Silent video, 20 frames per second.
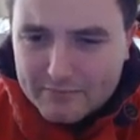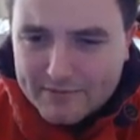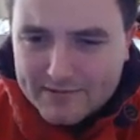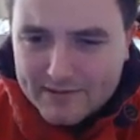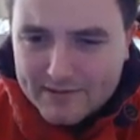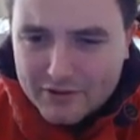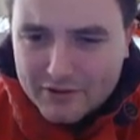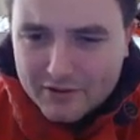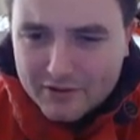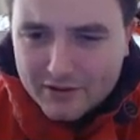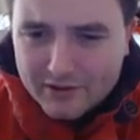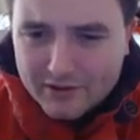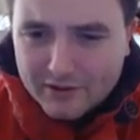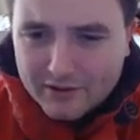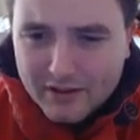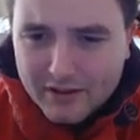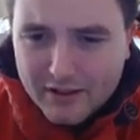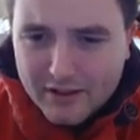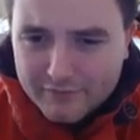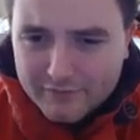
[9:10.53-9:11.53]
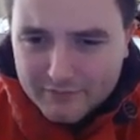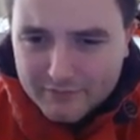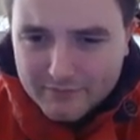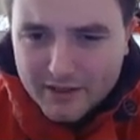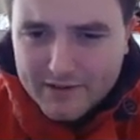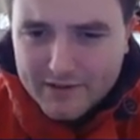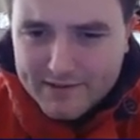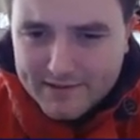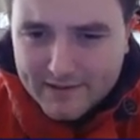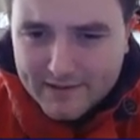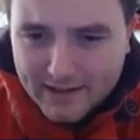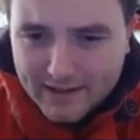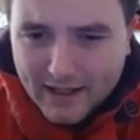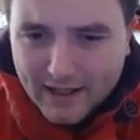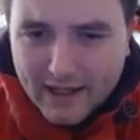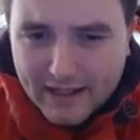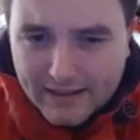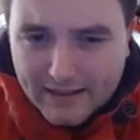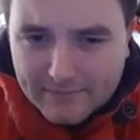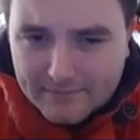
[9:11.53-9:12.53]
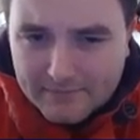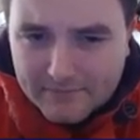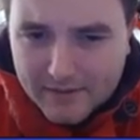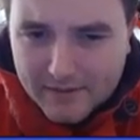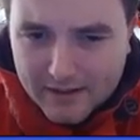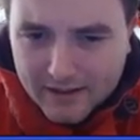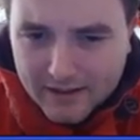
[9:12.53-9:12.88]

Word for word: position for most of the game.